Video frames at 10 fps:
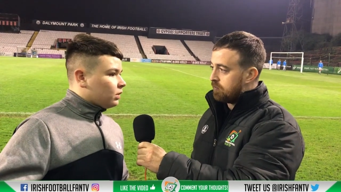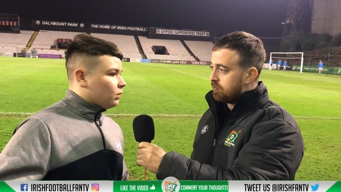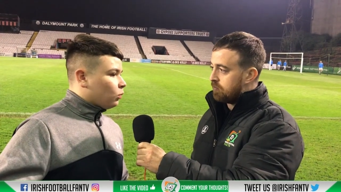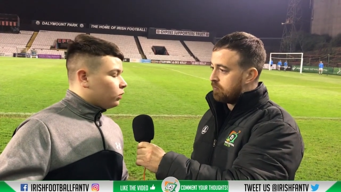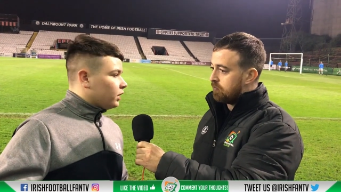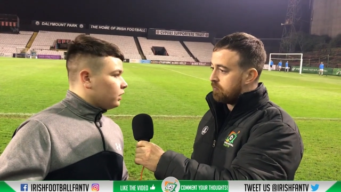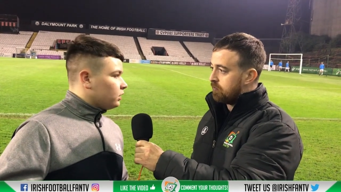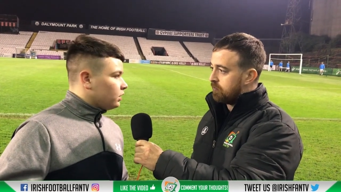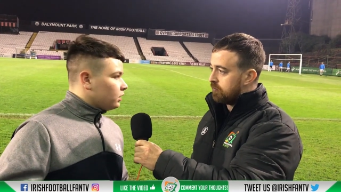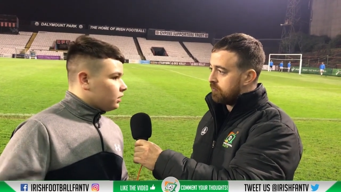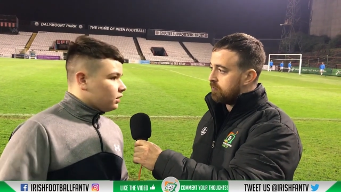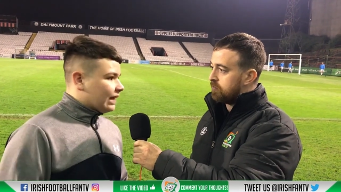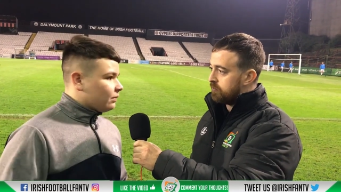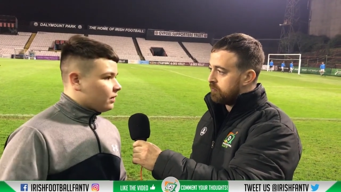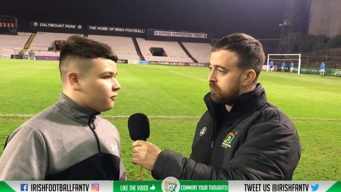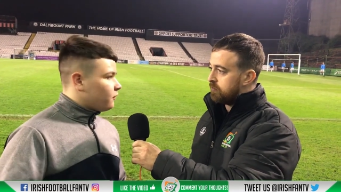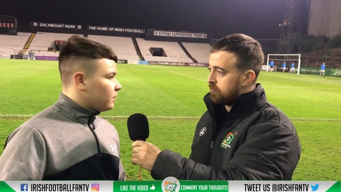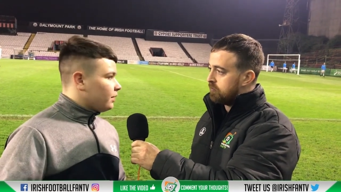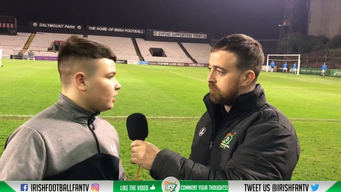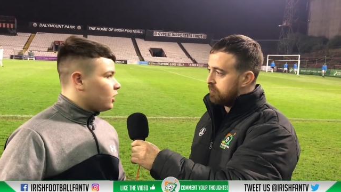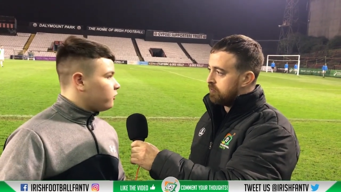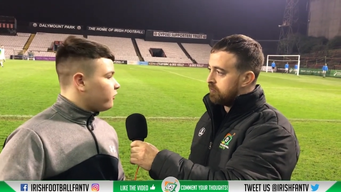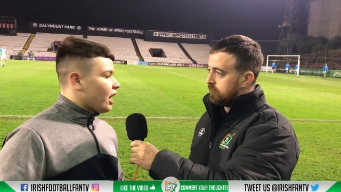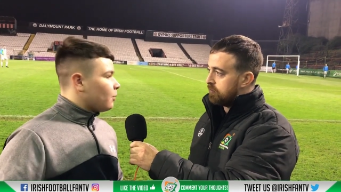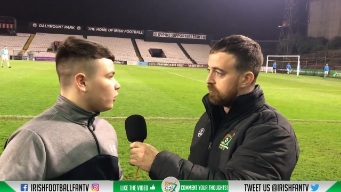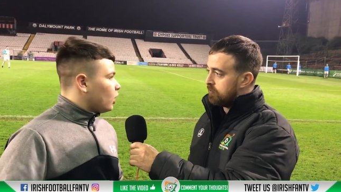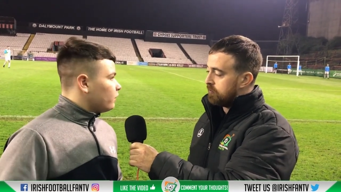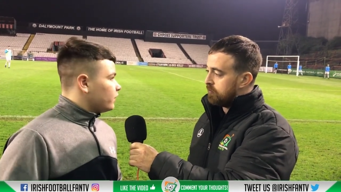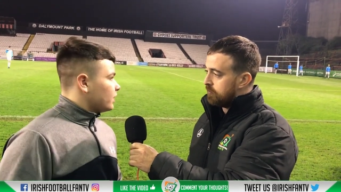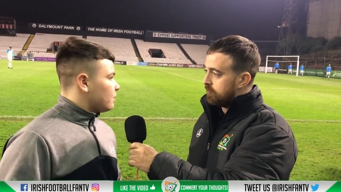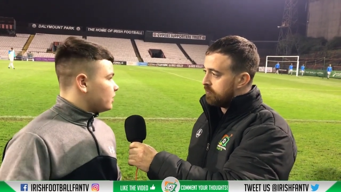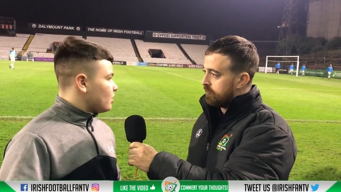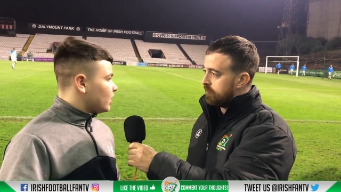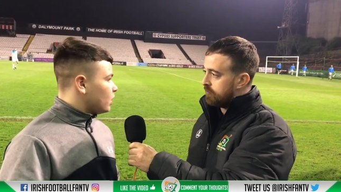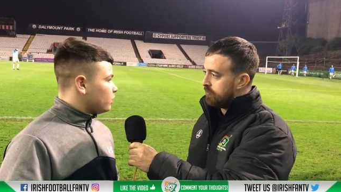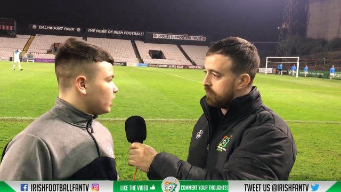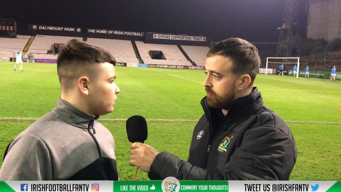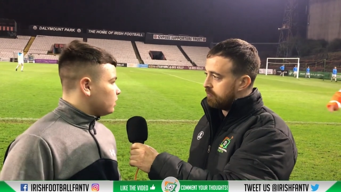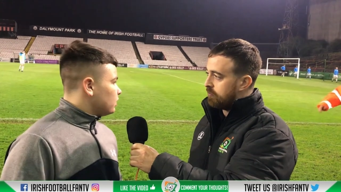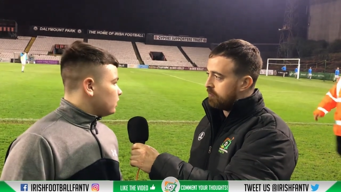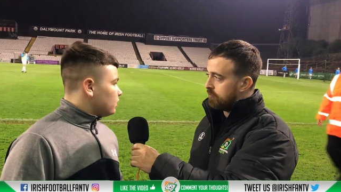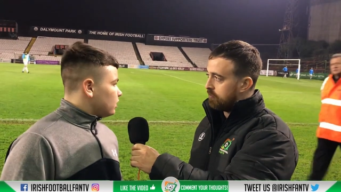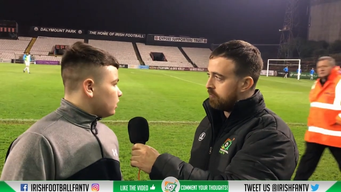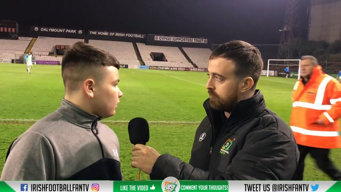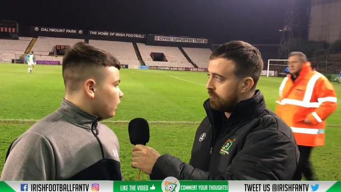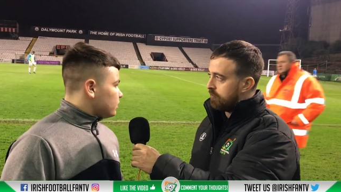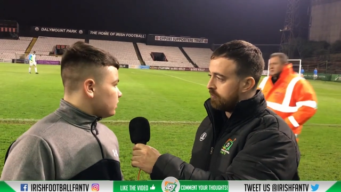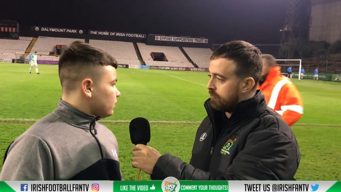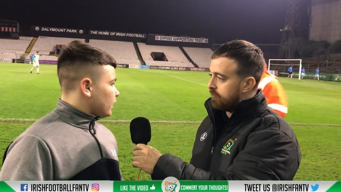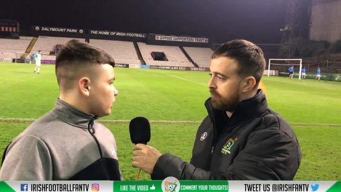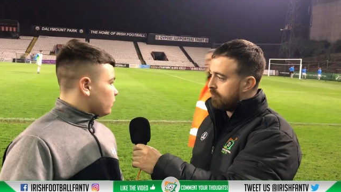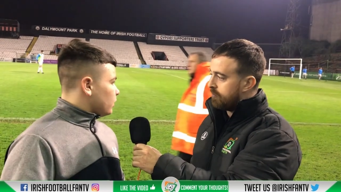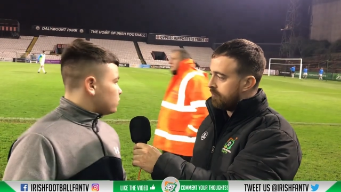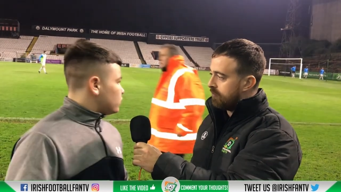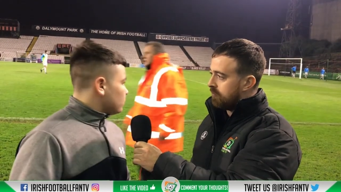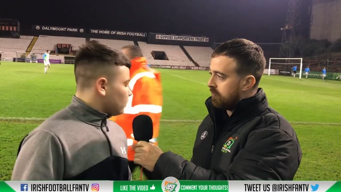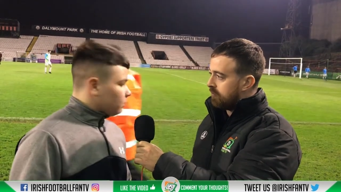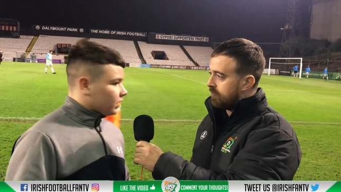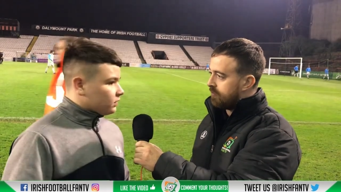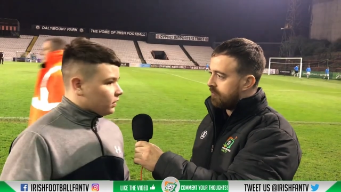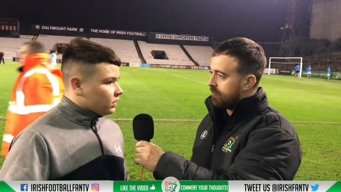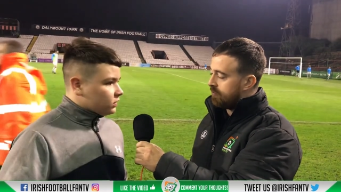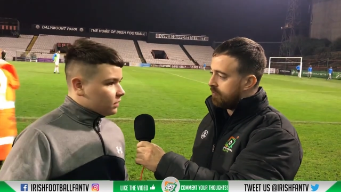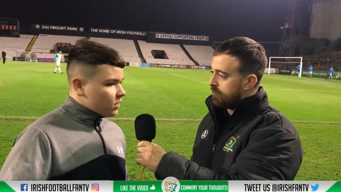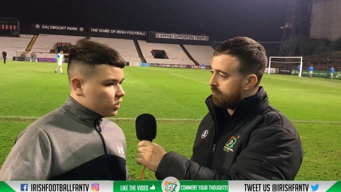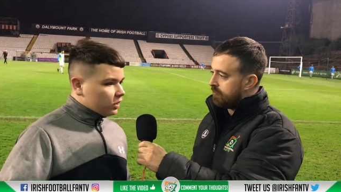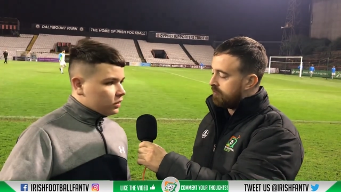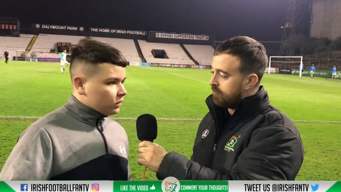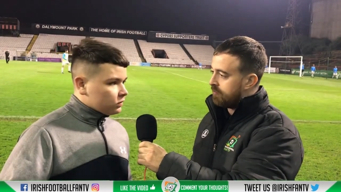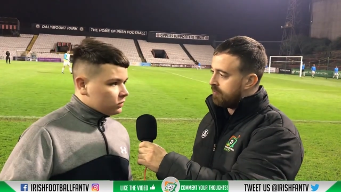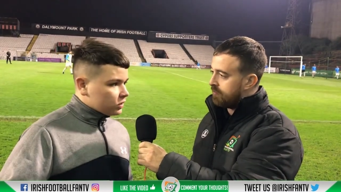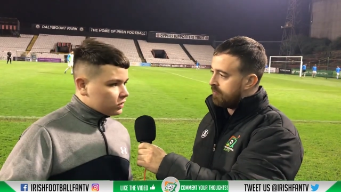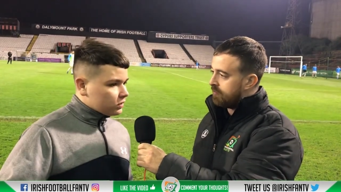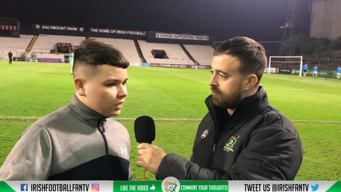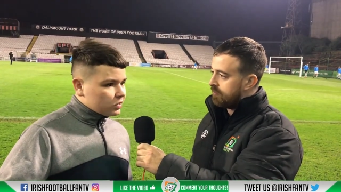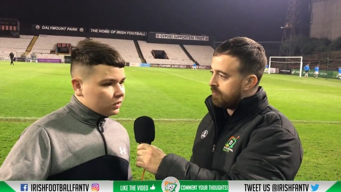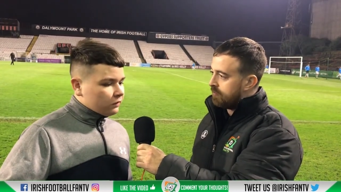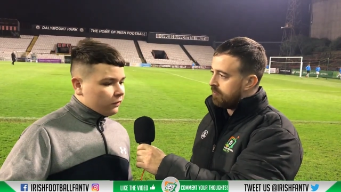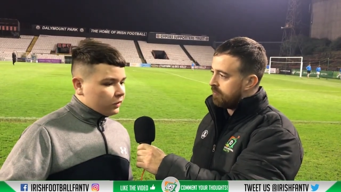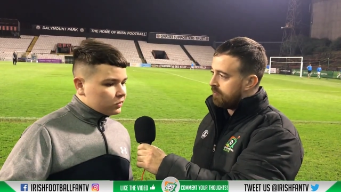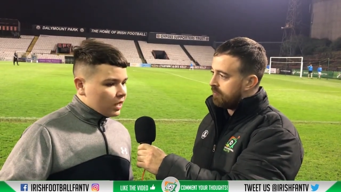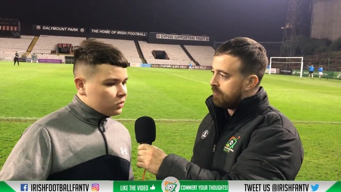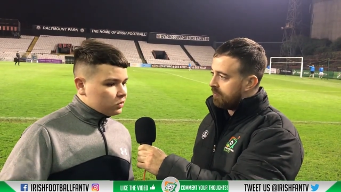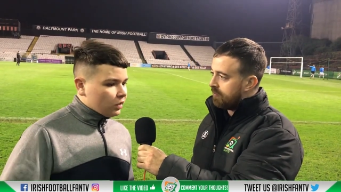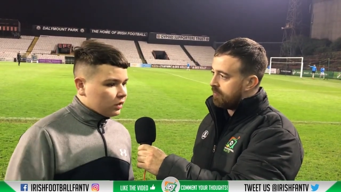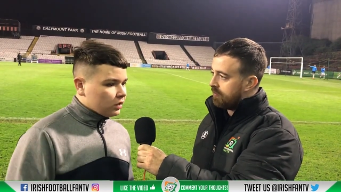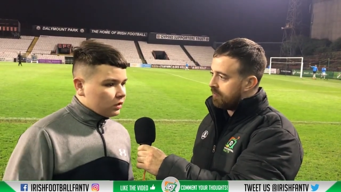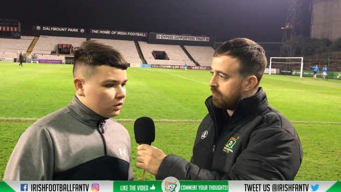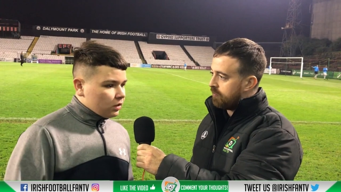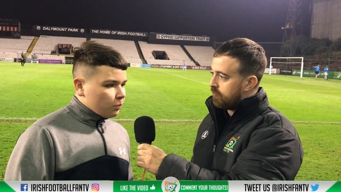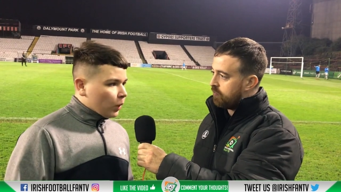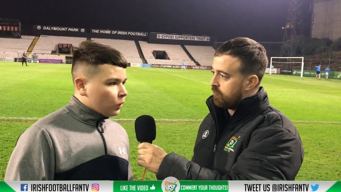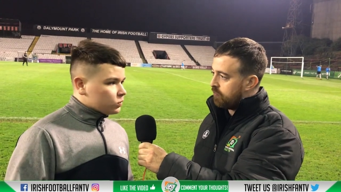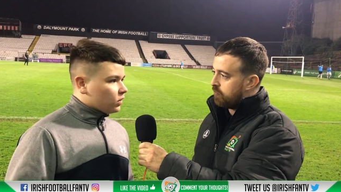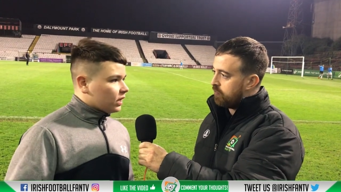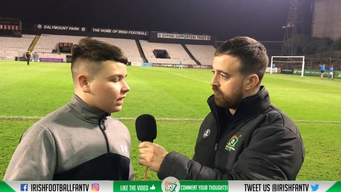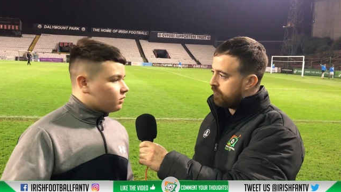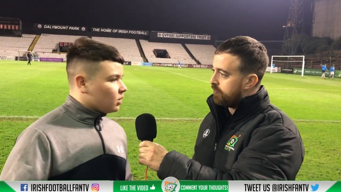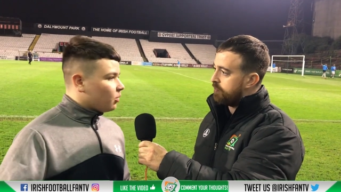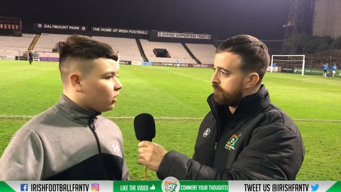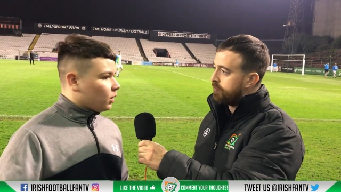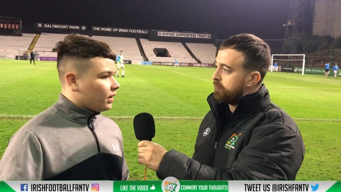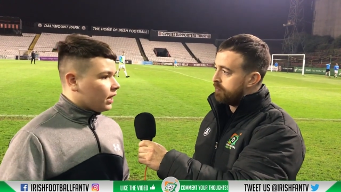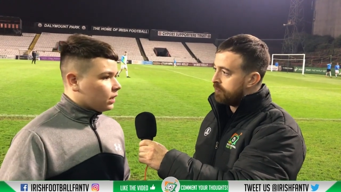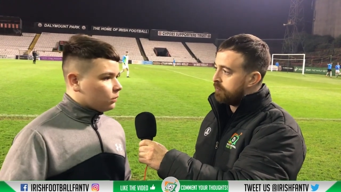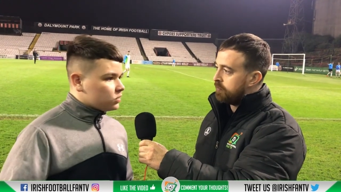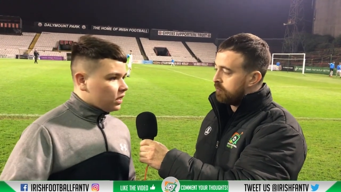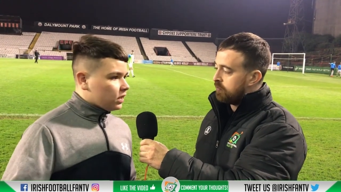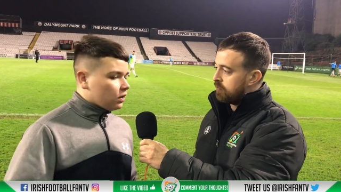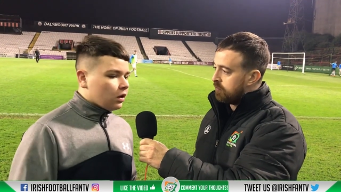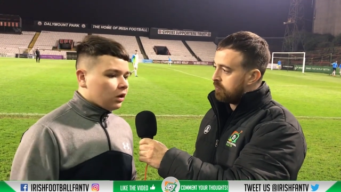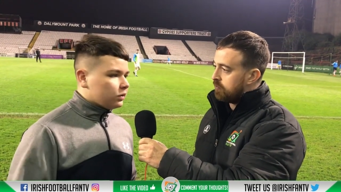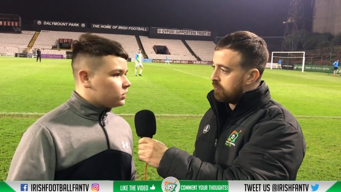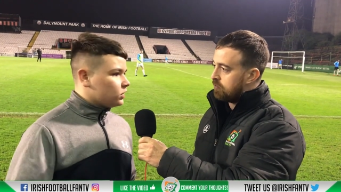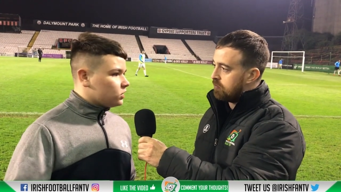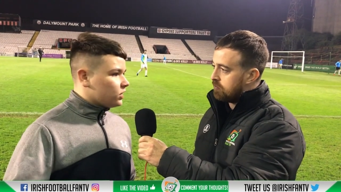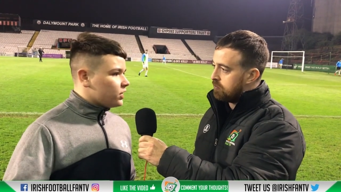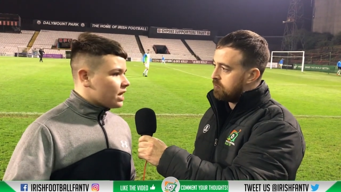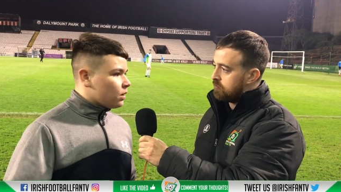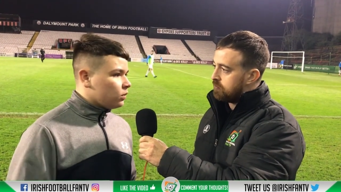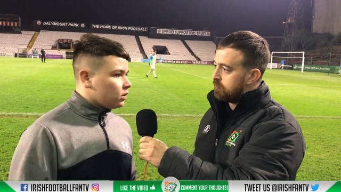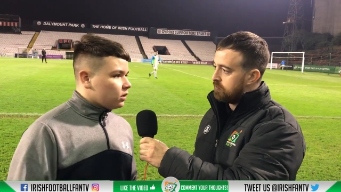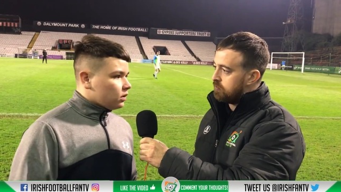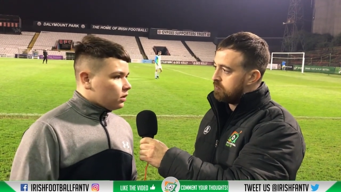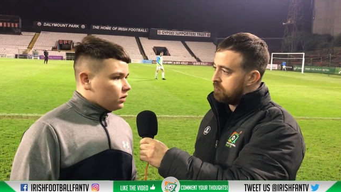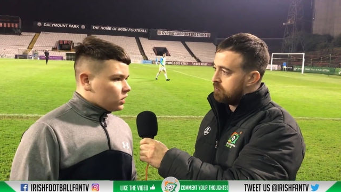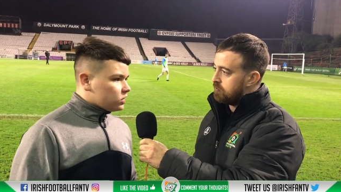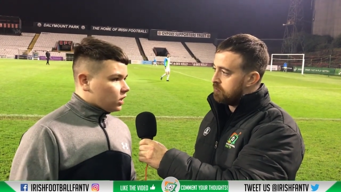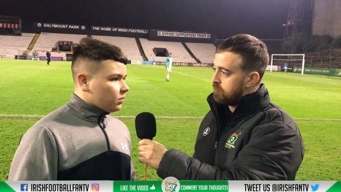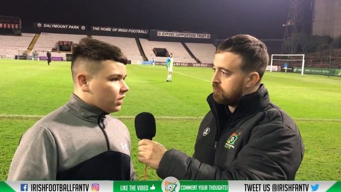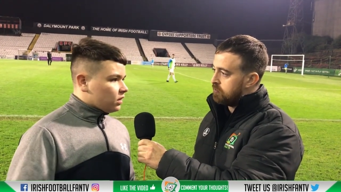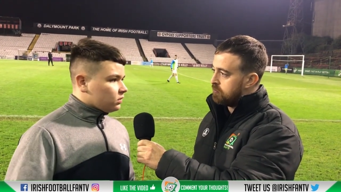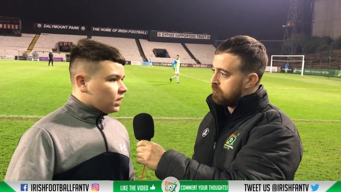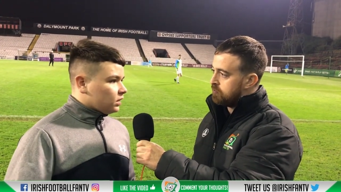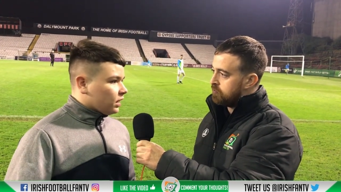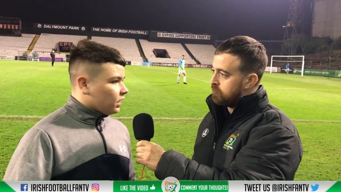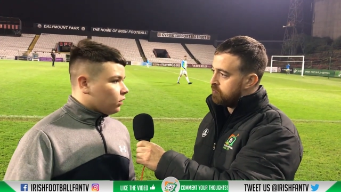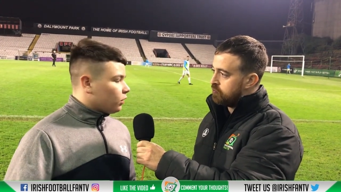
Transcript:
Speaker 1: going in 1-0, they'd be far more confident than they'd be going in. Especially in the first stages, like, Bows were kind of giving the ball away, and I was thinking, oh, this is it now. This is going to be a 0-0